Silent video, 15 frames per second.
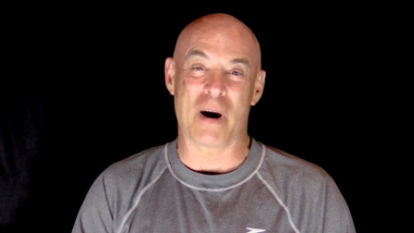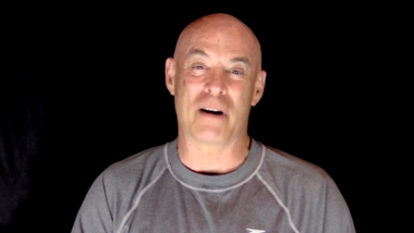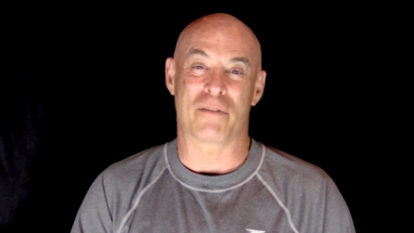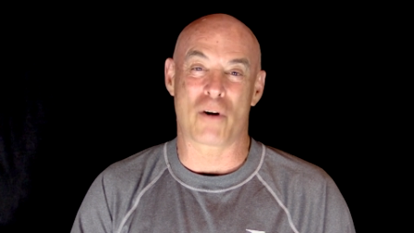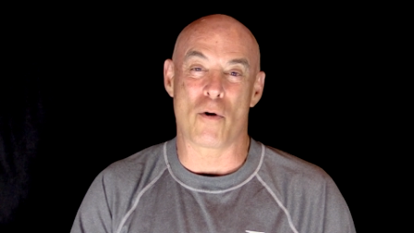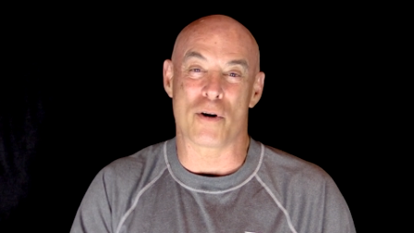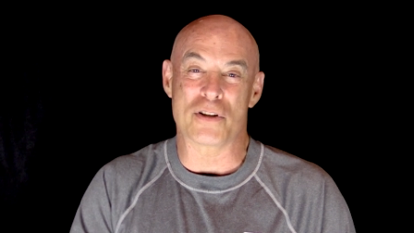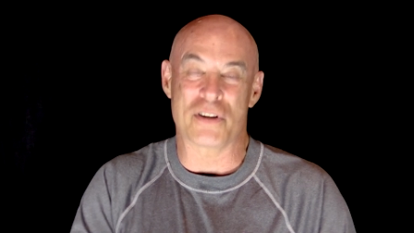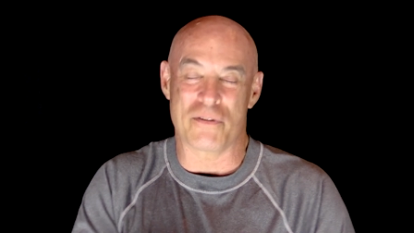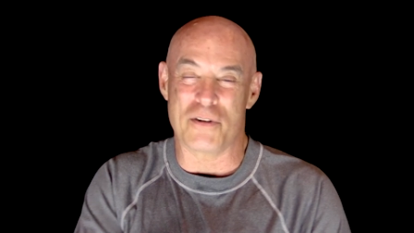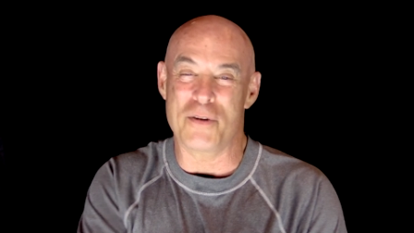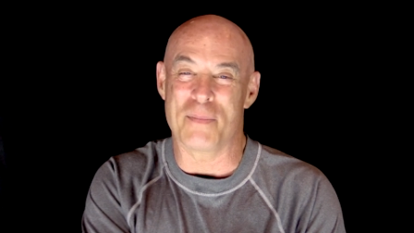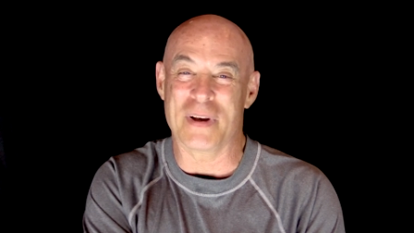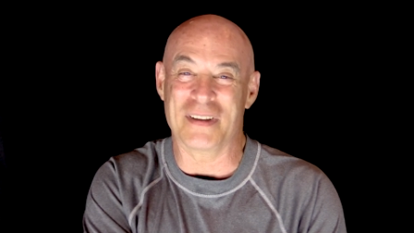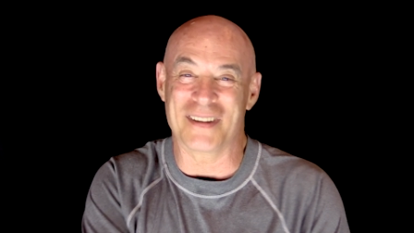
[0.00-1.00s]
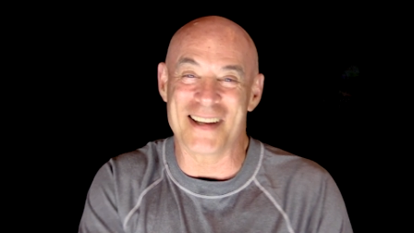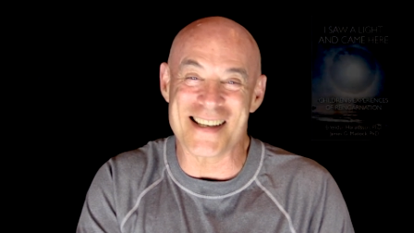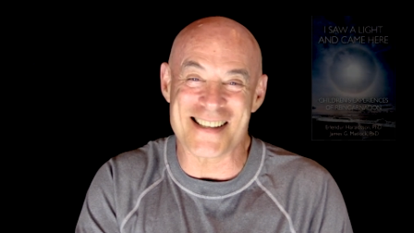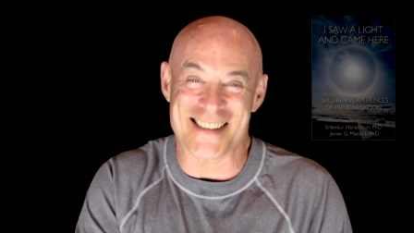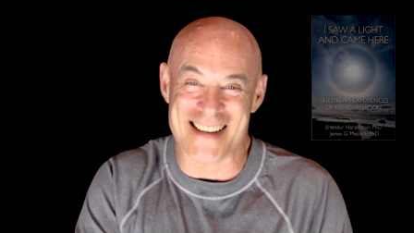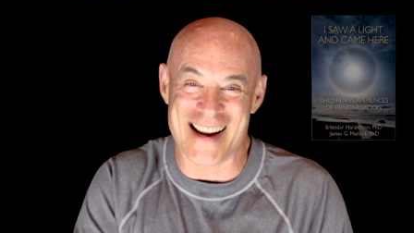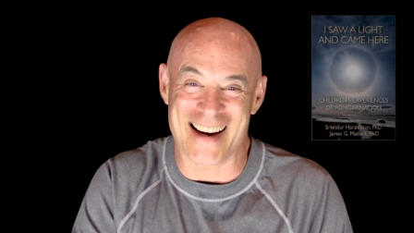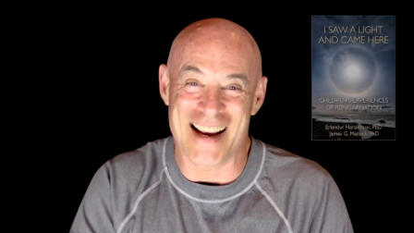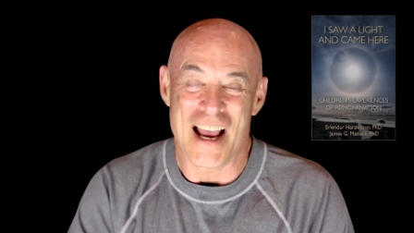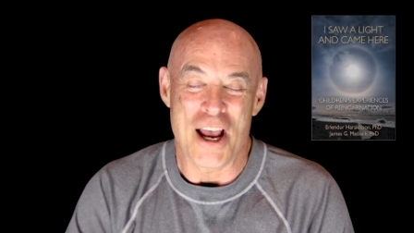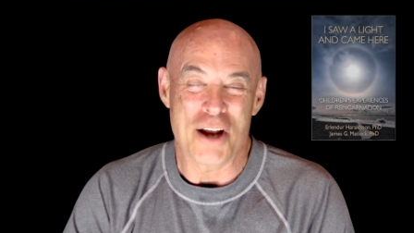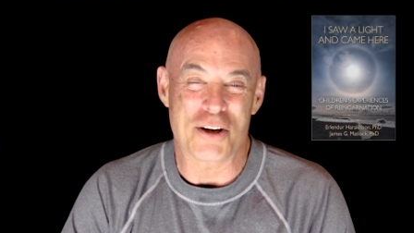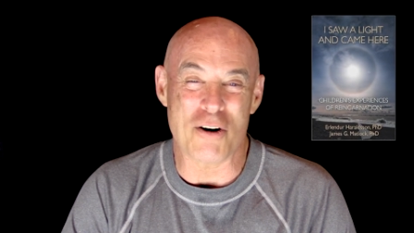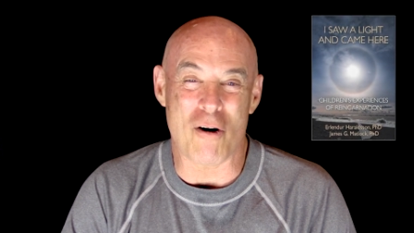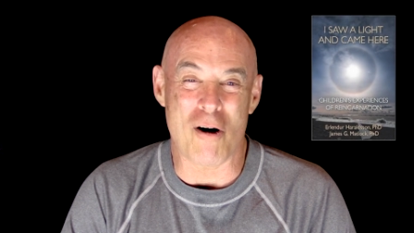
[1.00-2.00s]
But of course, if you've been listening
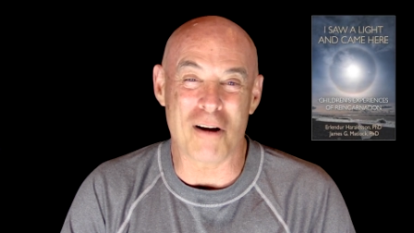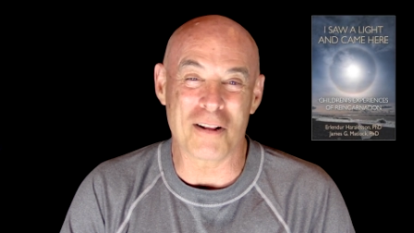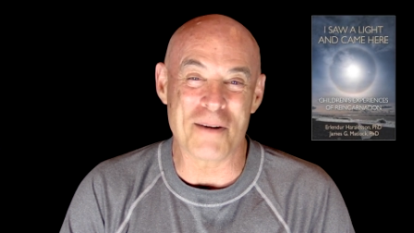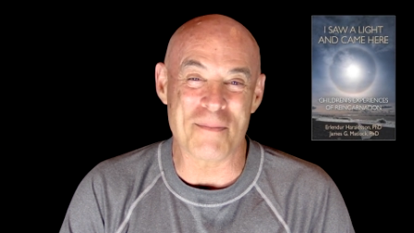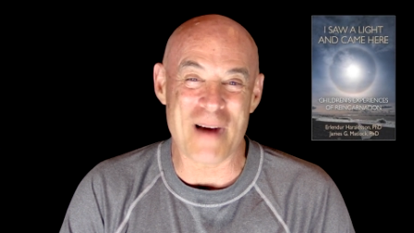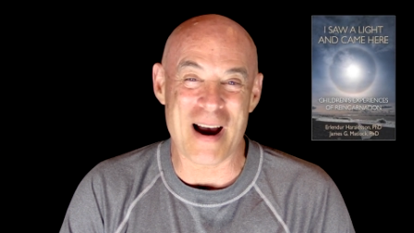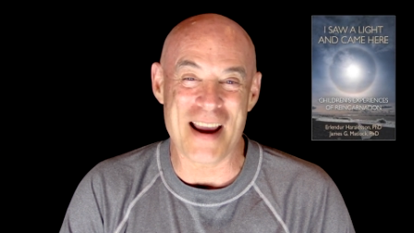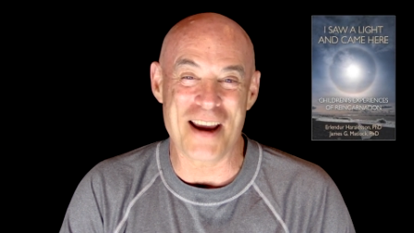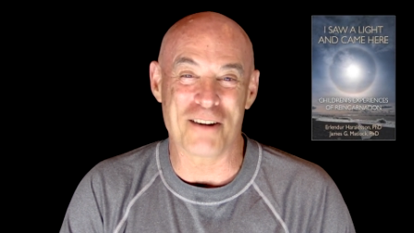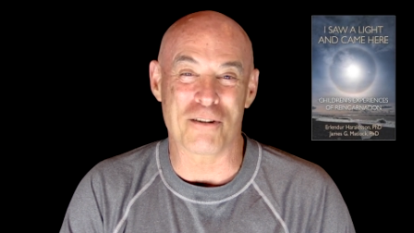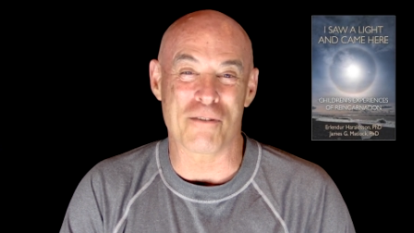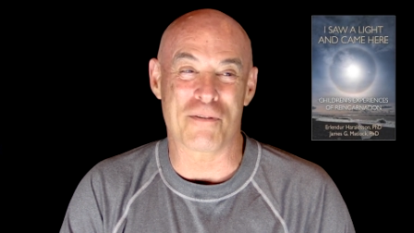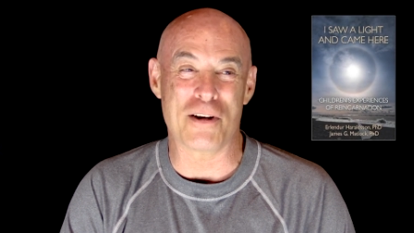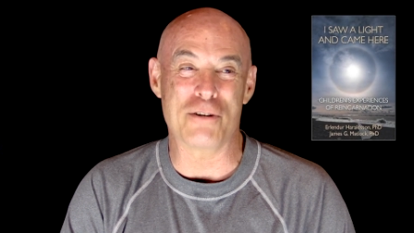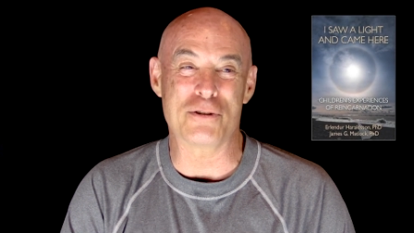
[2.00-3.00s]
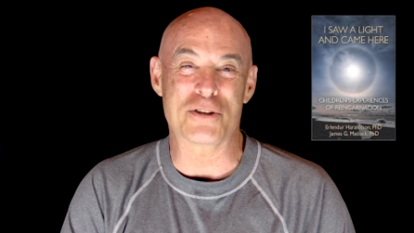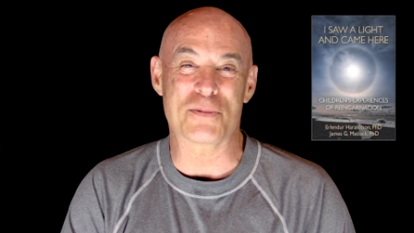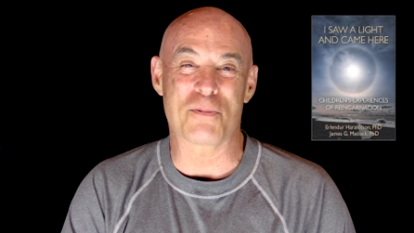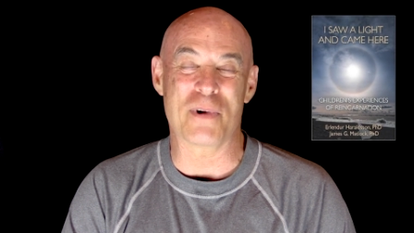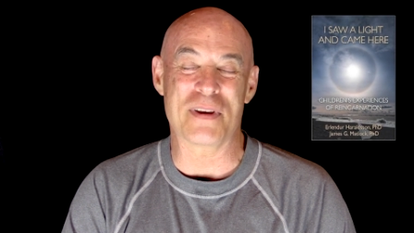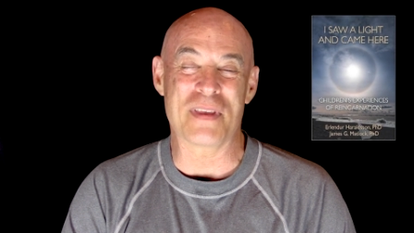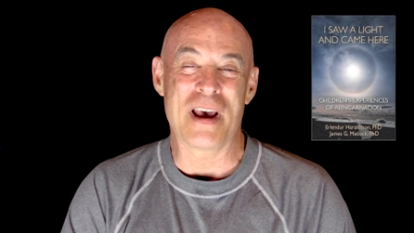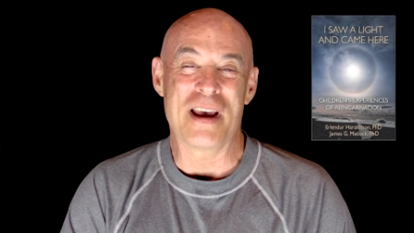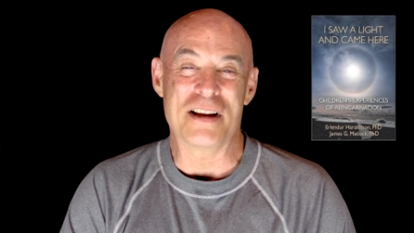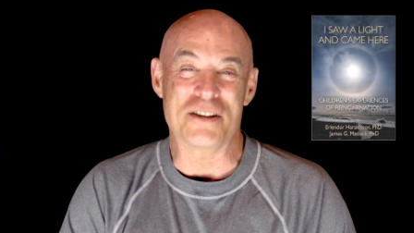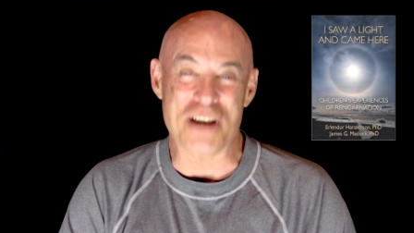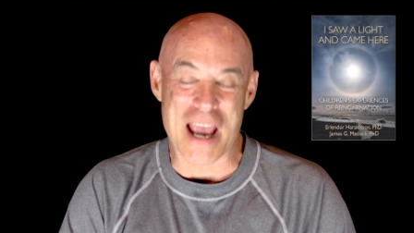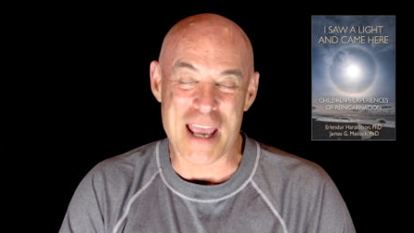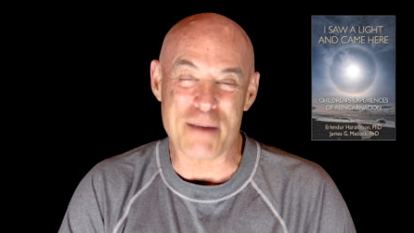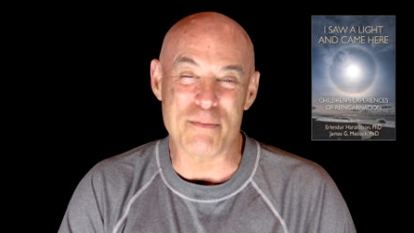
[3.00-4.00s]
to all of my interviews with
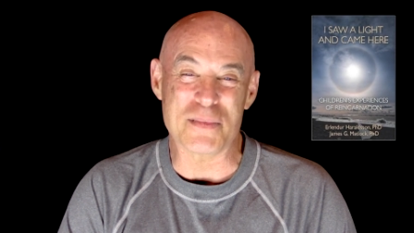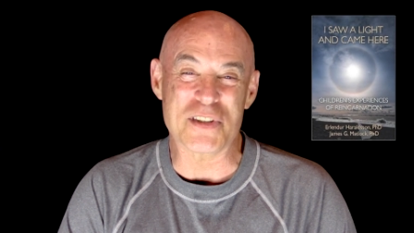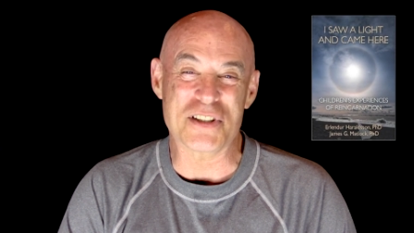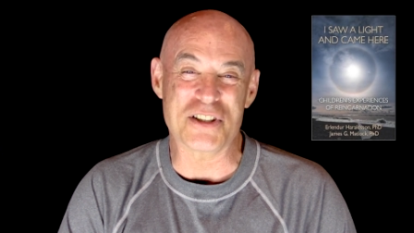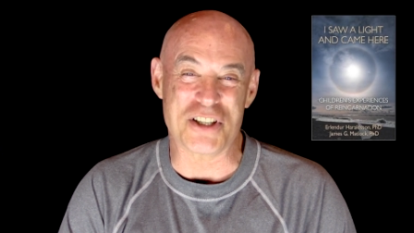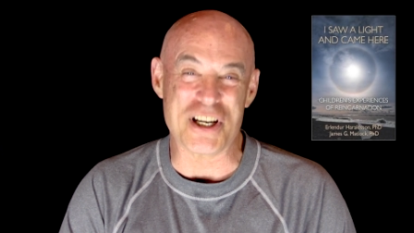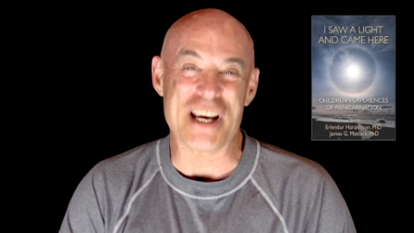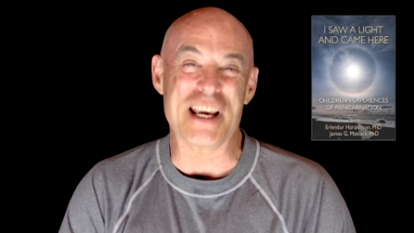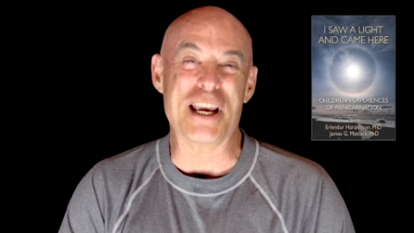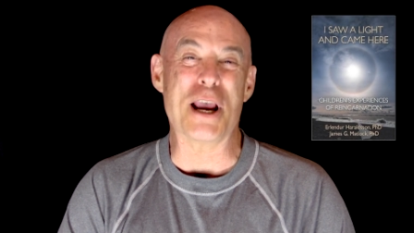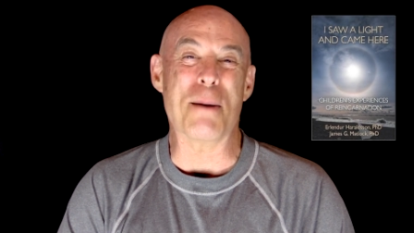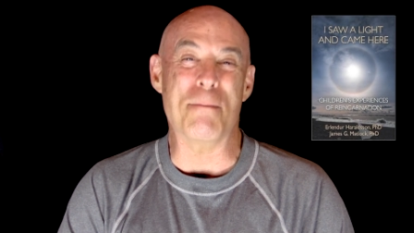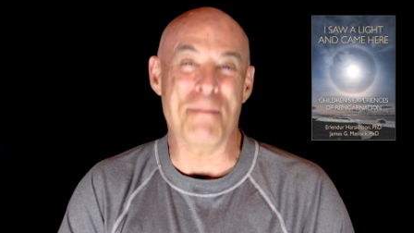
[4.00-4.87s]
James G.